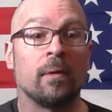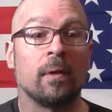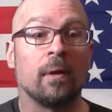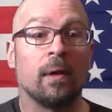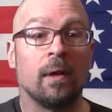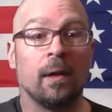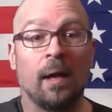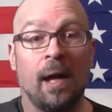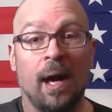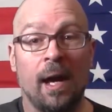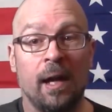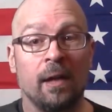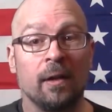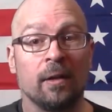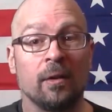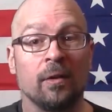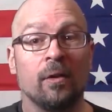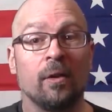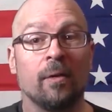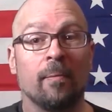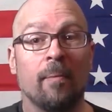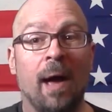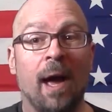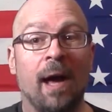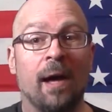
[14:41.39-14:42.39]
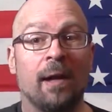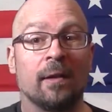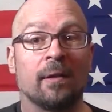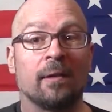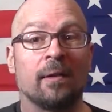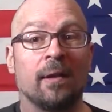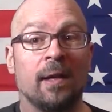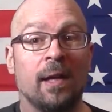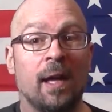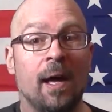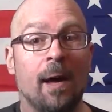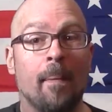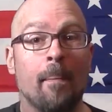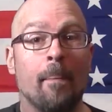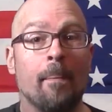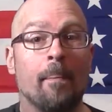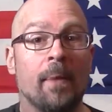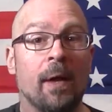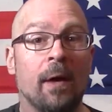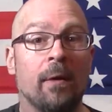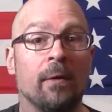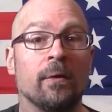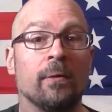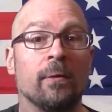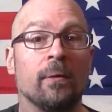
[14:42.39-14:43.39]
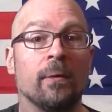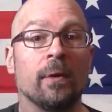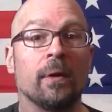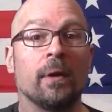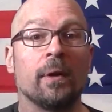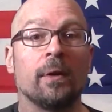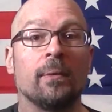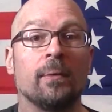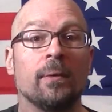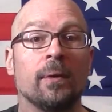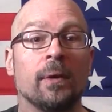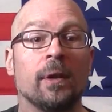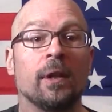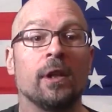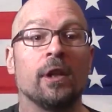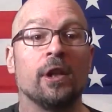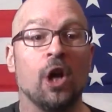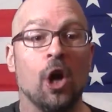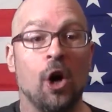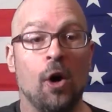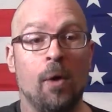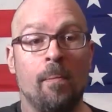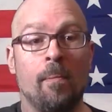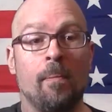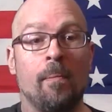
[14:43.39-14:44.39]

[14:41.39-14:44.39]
And I can look back and say, yep, that was really, really dumb.